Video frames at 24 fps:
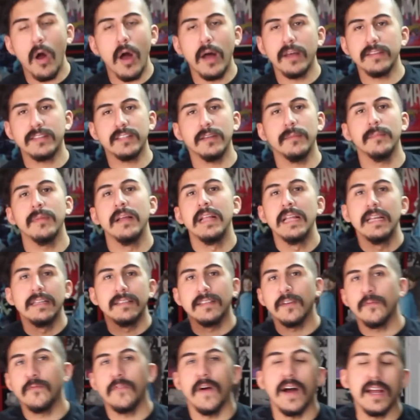awesome
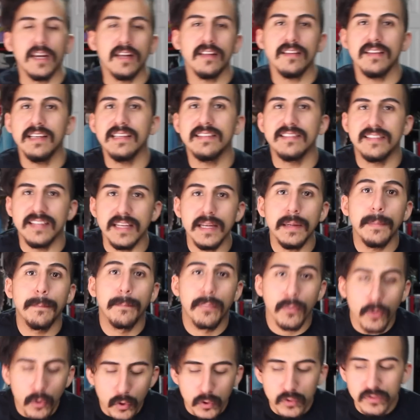to finally see
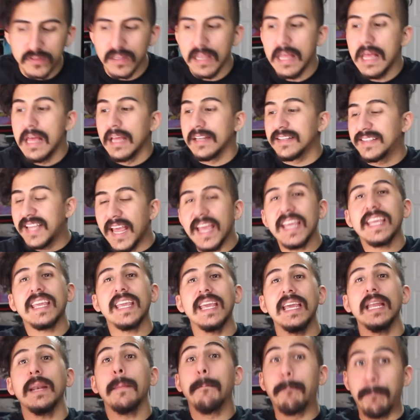Bruce
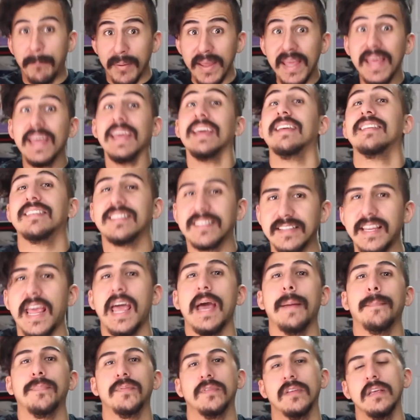taking big
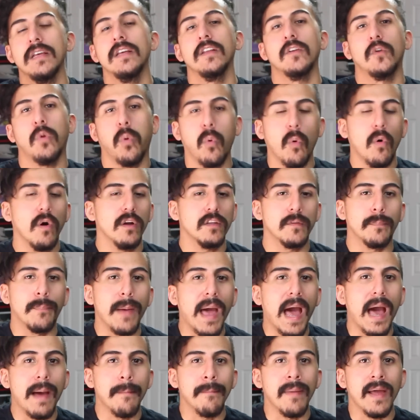steps towards
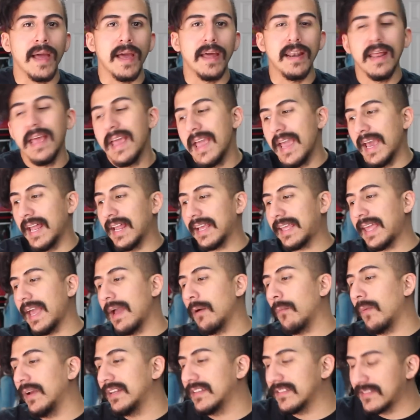Batman, and I
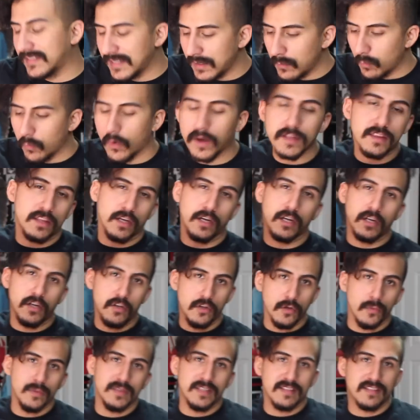can't wait to see what they're gonna
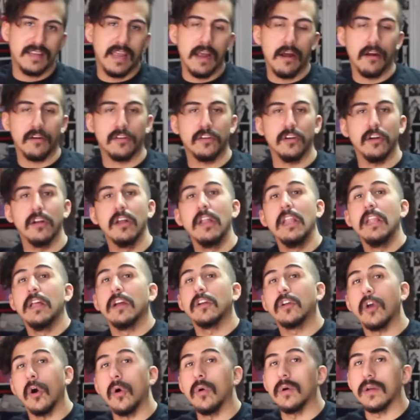do with this character
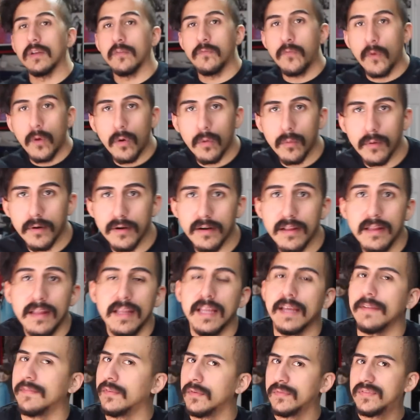going forward.
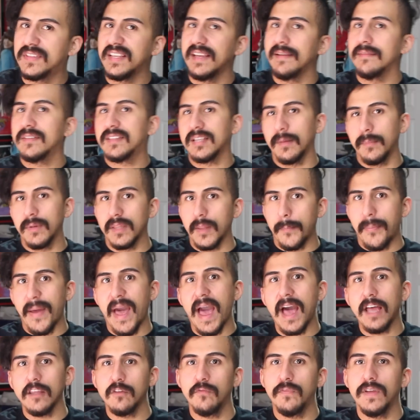If you've seen some of the
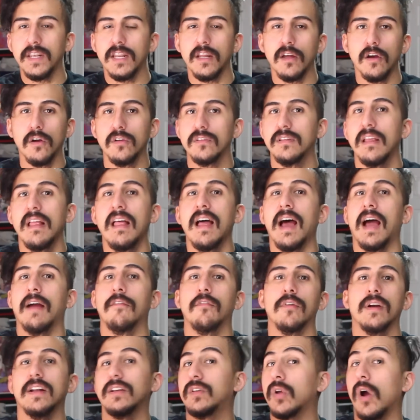past videos, I've
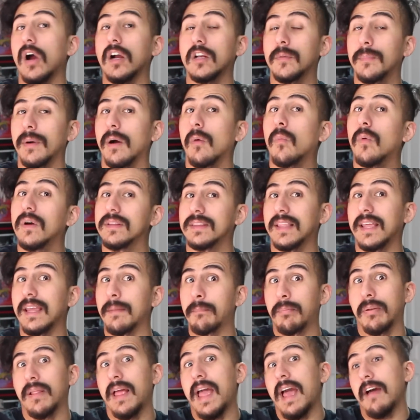already talked about what
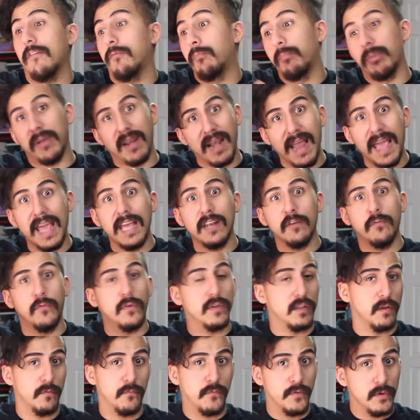they have planned for
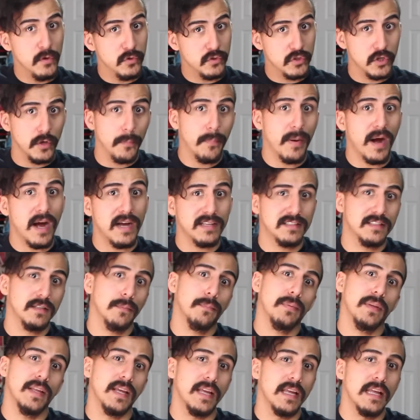the future,
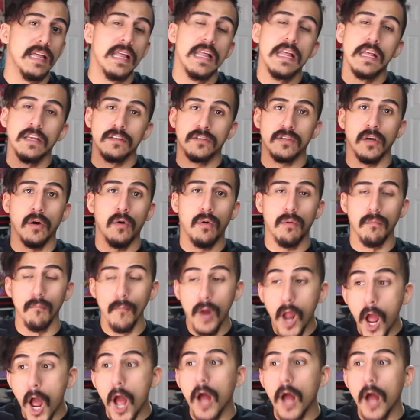possibly. So,